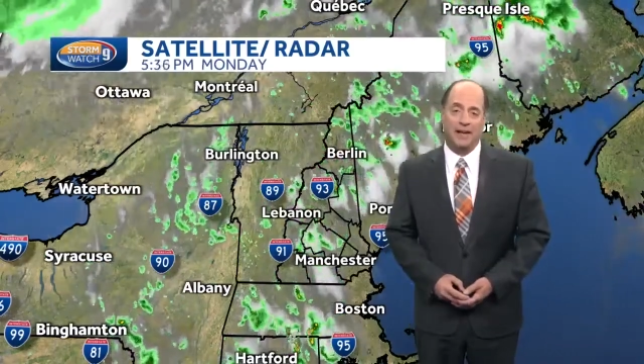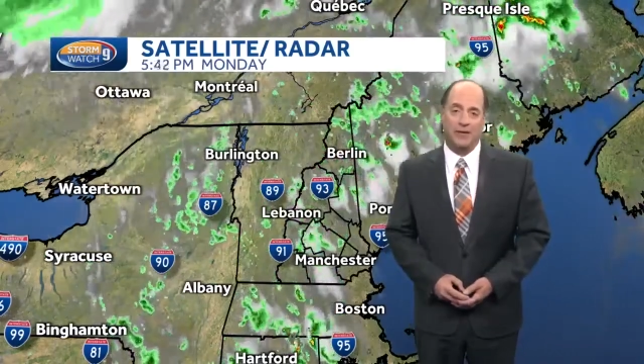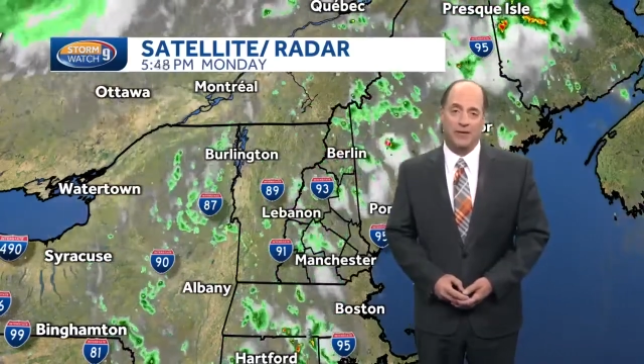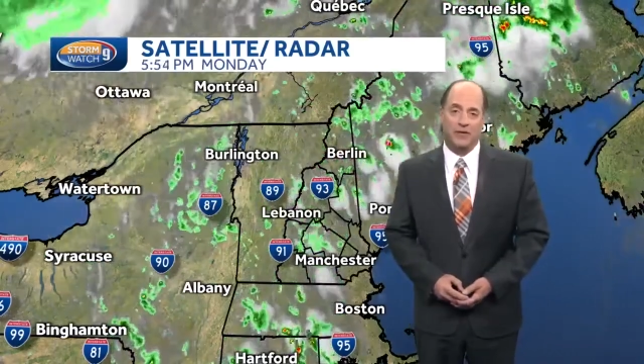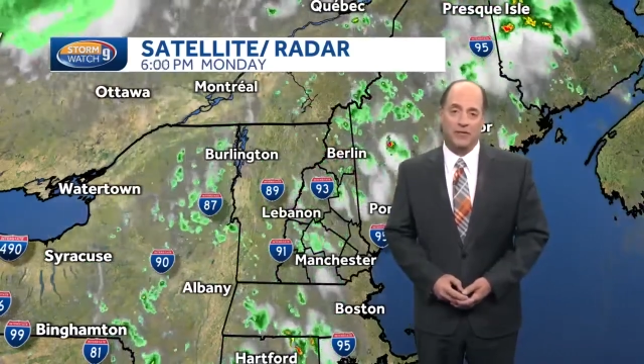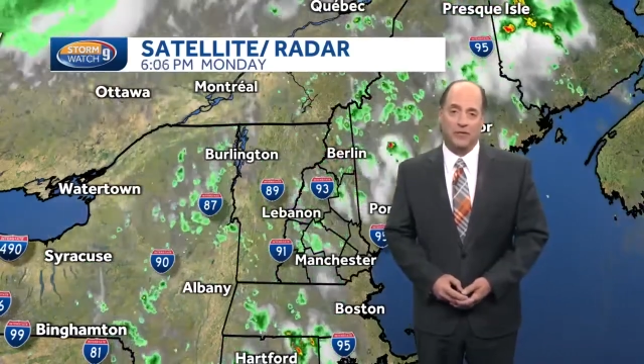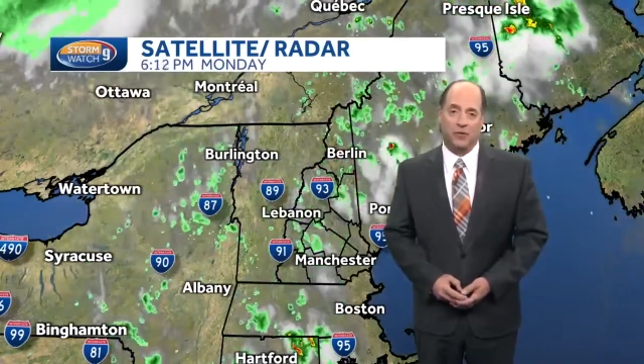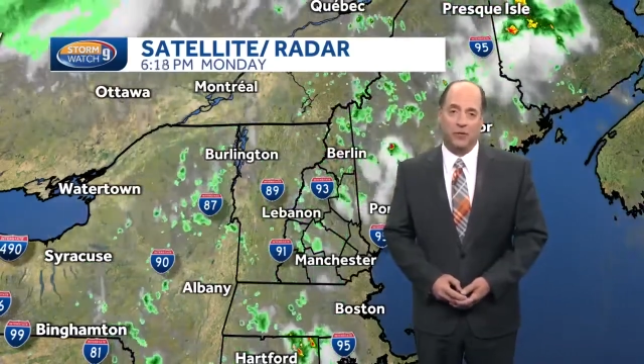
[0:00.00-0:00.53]
here in
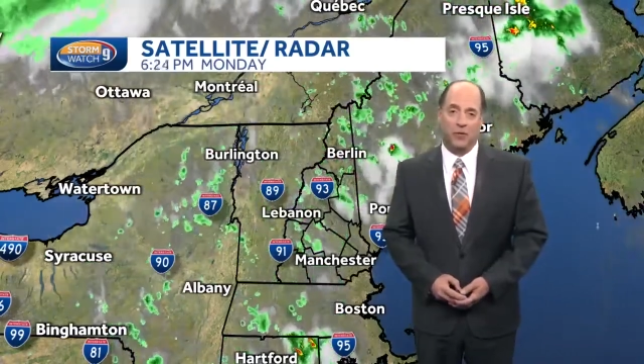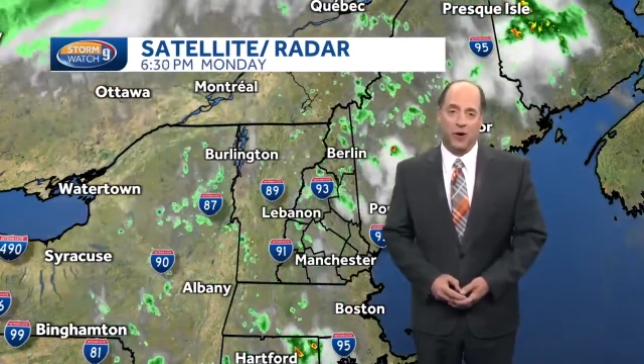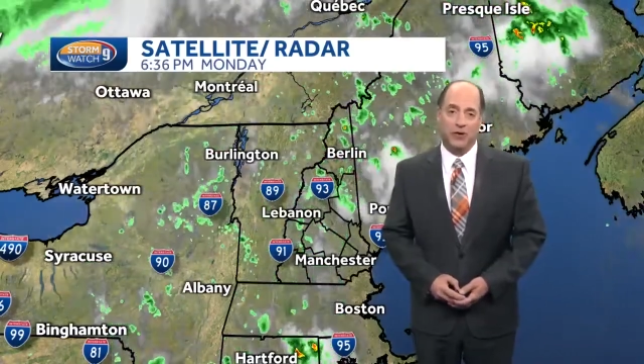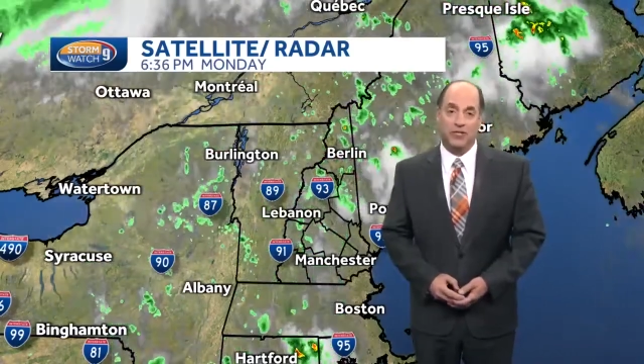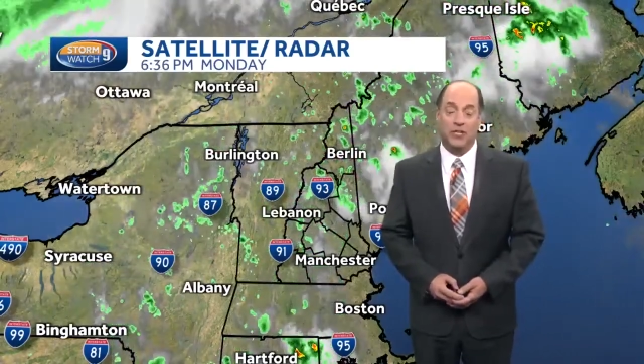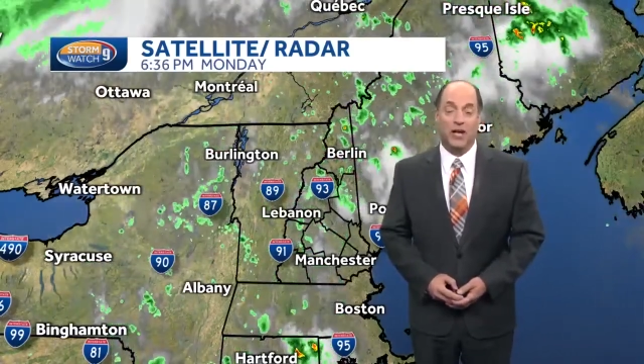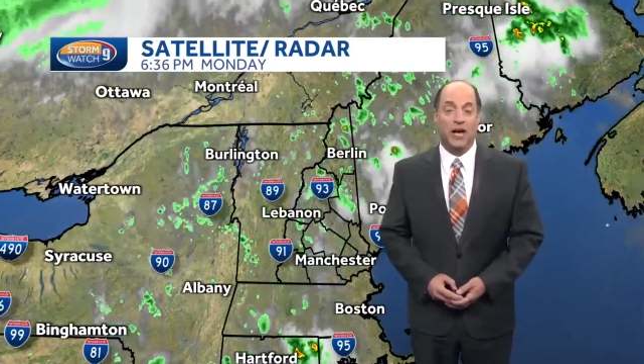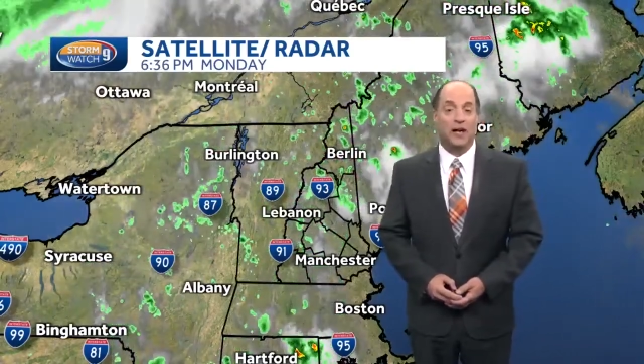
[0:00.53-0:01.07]
the Storm
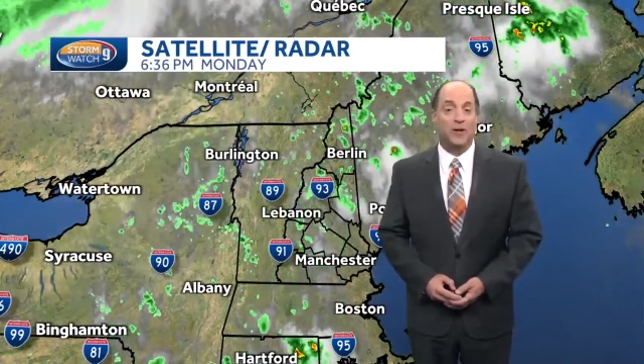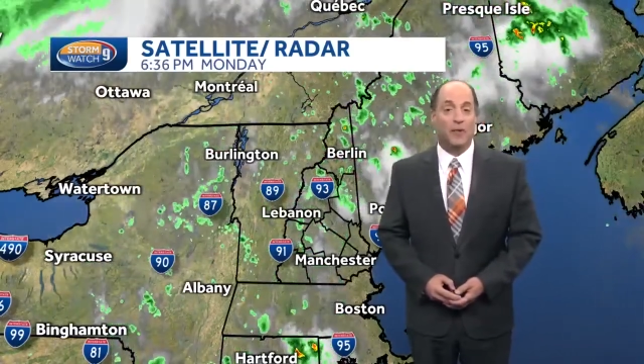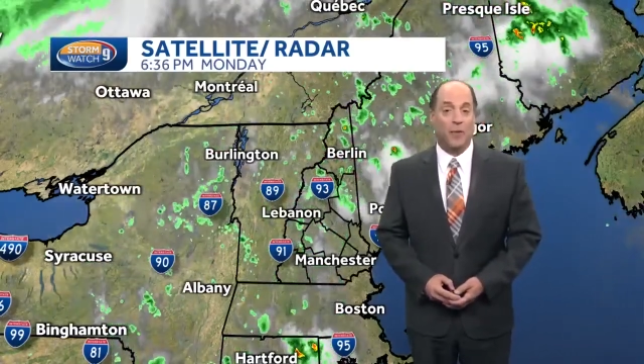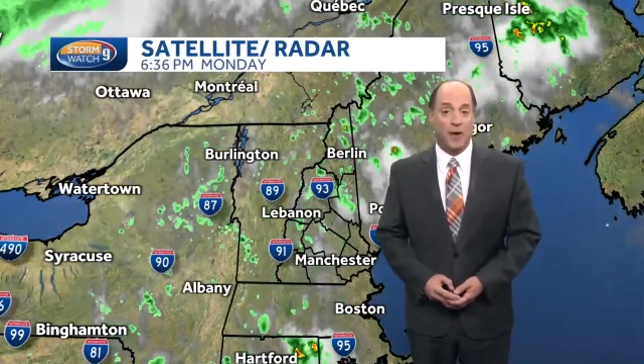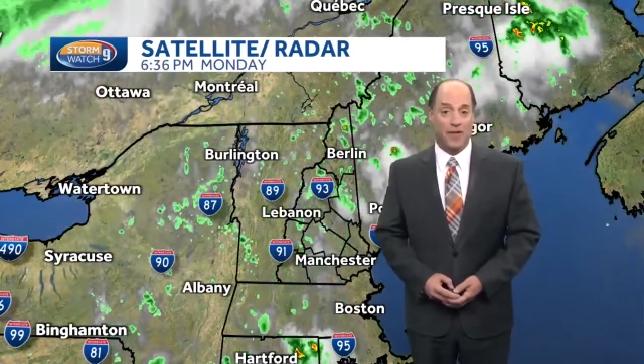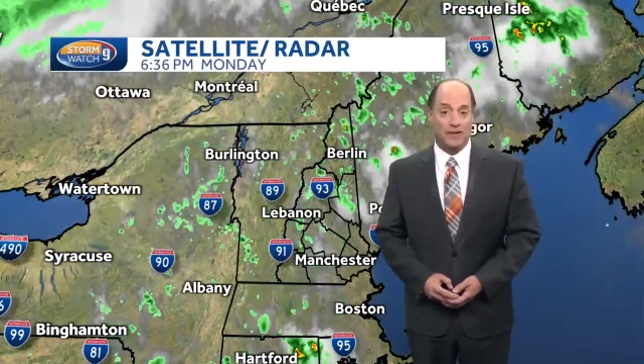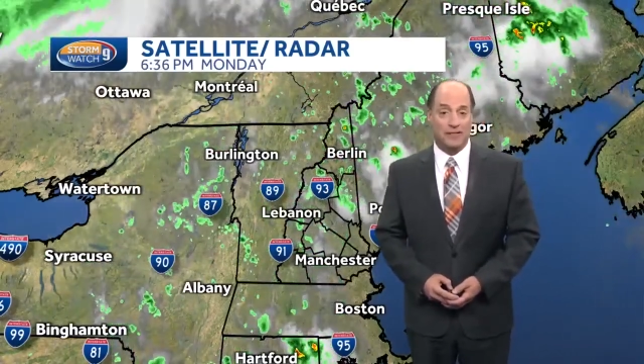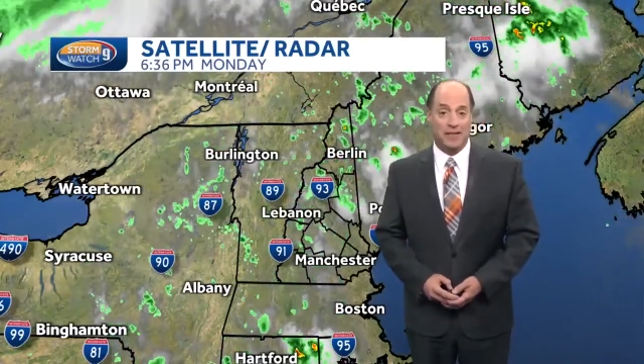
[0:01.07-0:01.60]
Watch 9
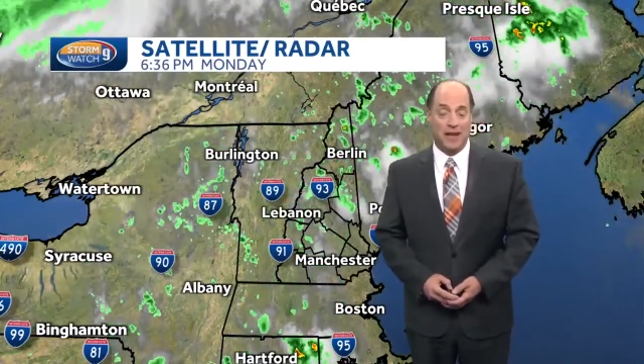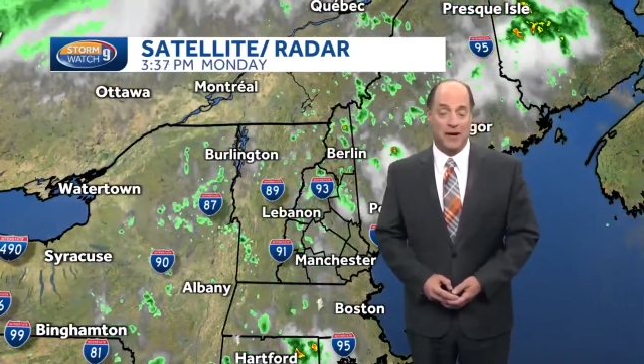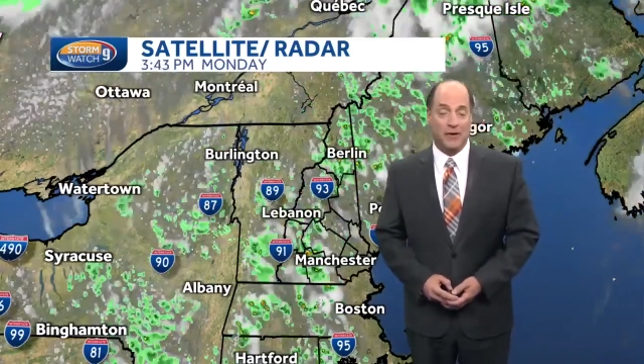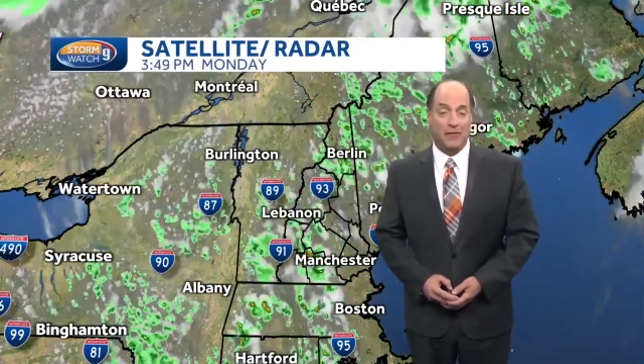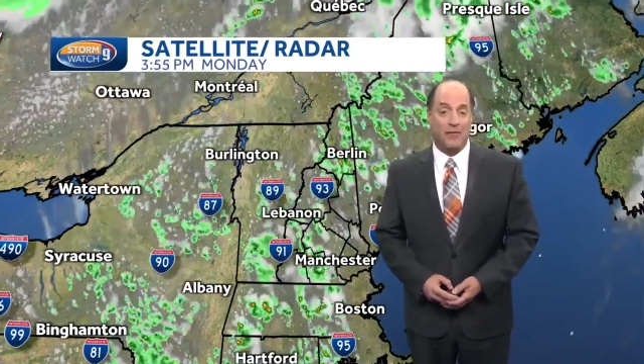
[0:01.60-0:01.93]
Weather Center.